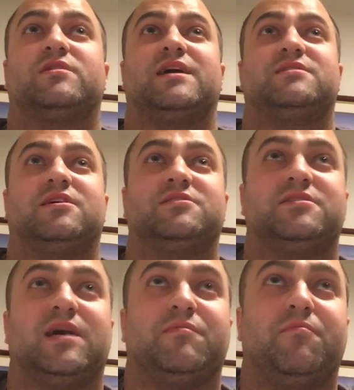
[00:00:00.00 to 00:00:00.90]
that
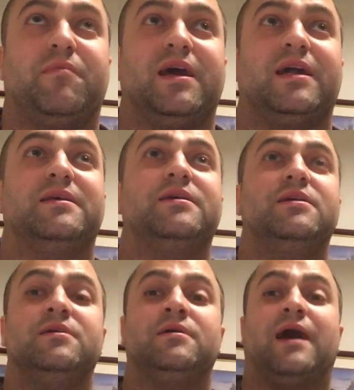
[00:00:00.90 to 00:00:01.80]
touchdown, but, man,
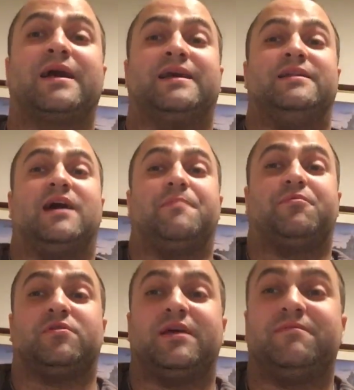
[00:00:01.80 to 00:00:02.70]
I cannot
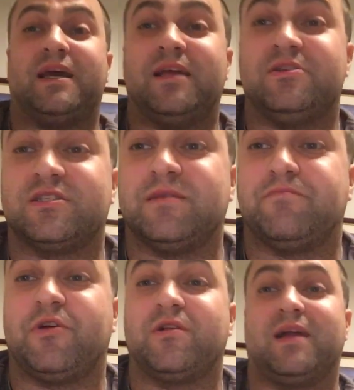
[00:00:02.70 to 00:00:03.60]
believe they had just
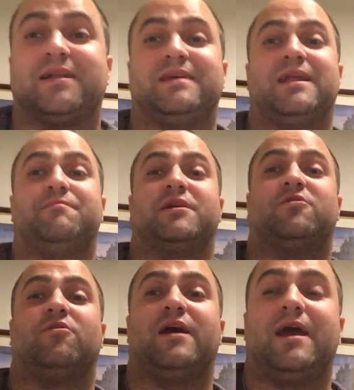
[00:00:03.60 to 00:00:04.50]
imploded like that,
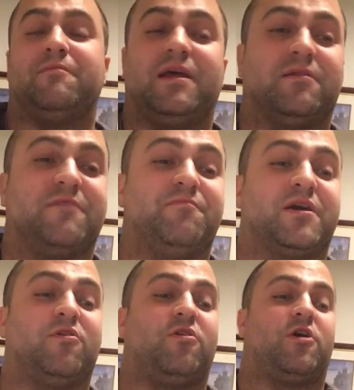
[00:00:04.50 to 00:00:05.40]
and they left
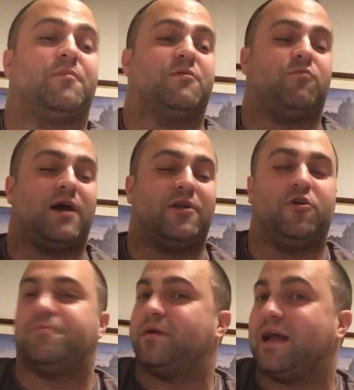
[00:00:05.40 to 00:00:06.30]
Mecole Hardman wide
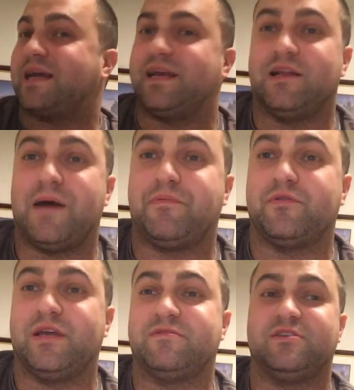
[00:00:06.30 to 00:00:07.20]
open. I cannot
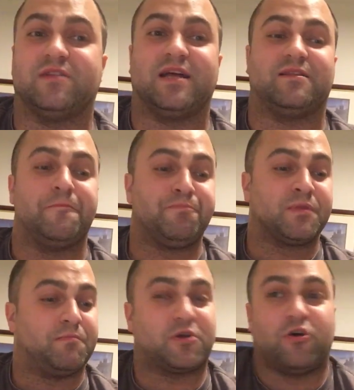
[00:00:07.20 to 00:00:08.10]
believe still that
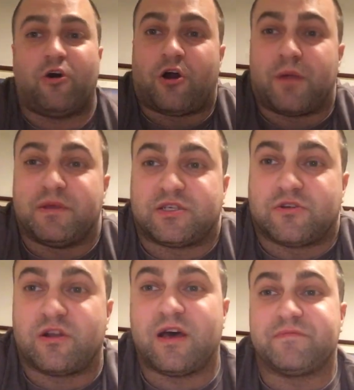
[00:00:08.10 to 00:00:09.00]
Mecole Hardman
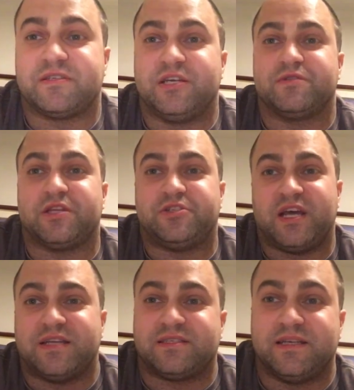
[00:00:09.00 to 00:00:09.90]
started off this year with the
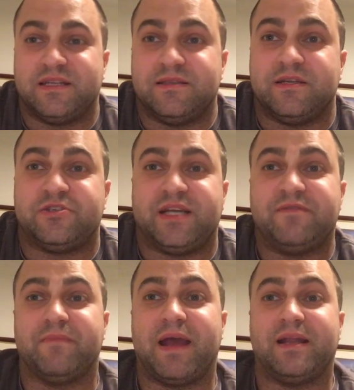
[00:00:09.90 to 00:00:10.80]
Jets, and then the
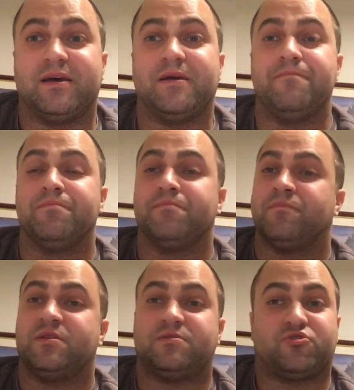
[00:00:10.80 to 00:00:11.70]
Chiefs made a
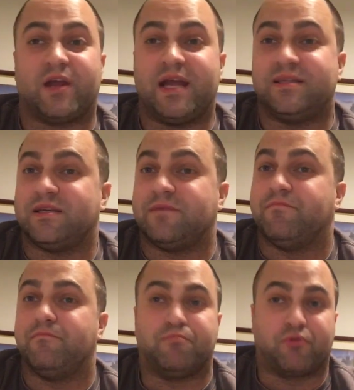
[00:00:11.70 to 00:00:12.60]
trade to
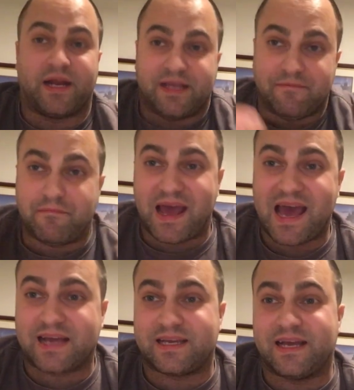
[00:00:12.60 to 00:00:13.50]
bring him
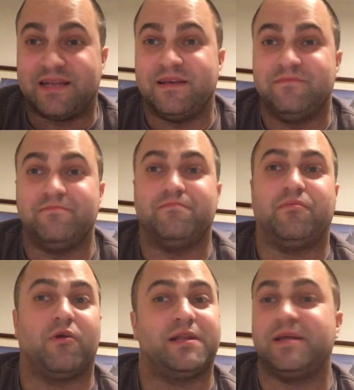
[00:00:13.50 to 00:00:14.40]
back, and
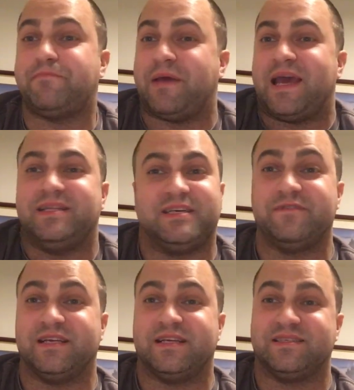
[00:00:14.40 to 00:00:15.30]
boy, did it pay
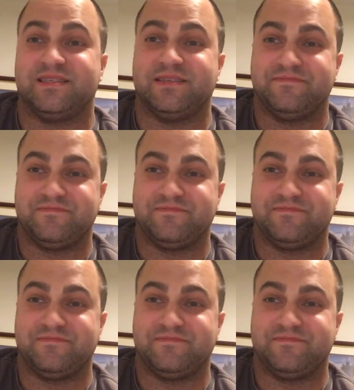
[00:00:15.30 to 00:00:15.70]
dividends.